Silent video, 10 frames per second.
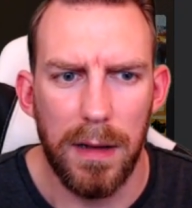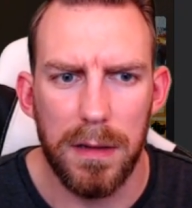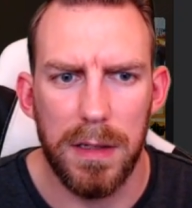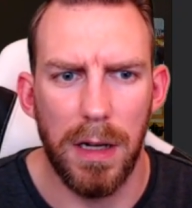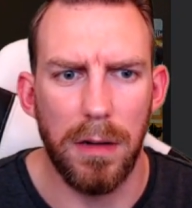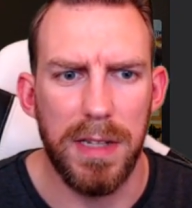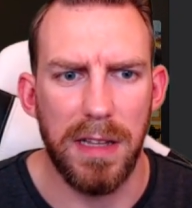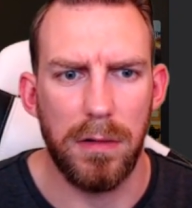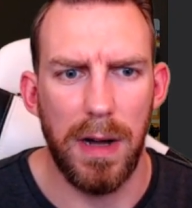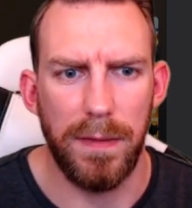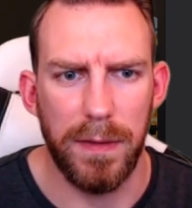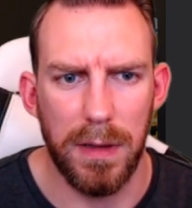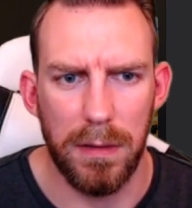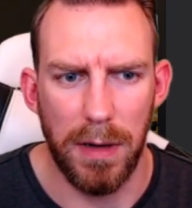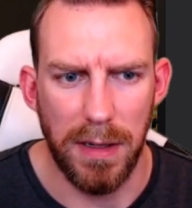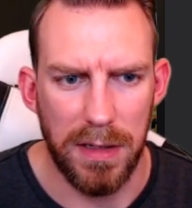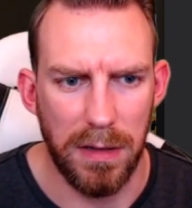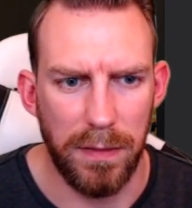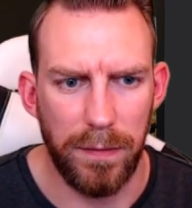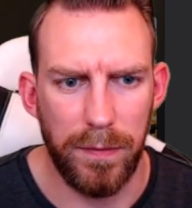so technical alpha, right,
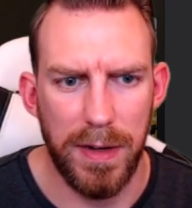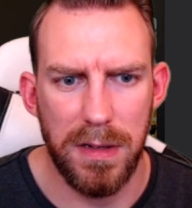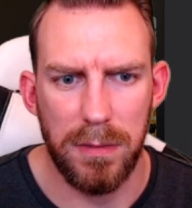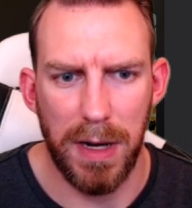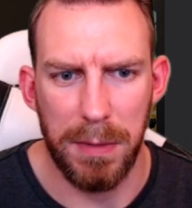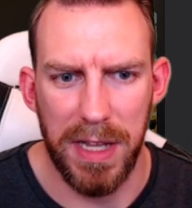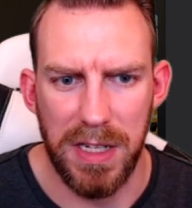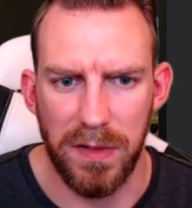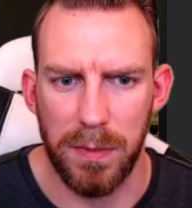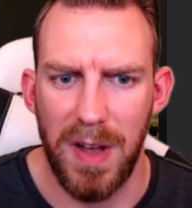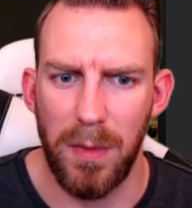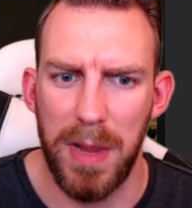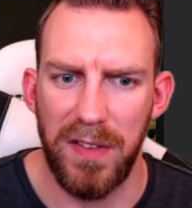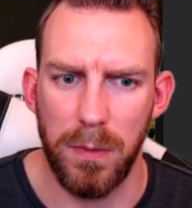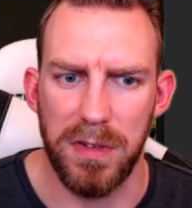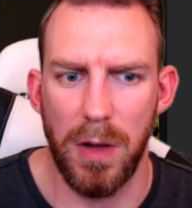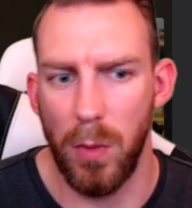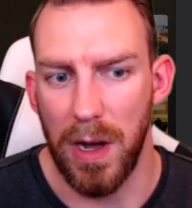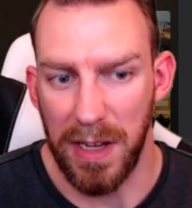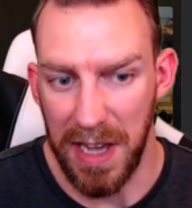so friends recommendations from other platforms don't
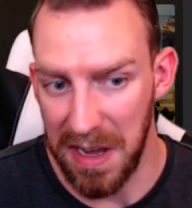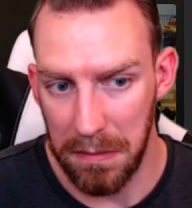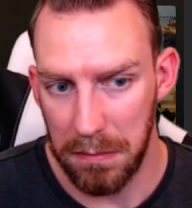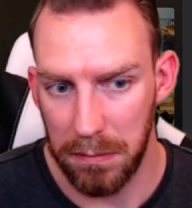work yet.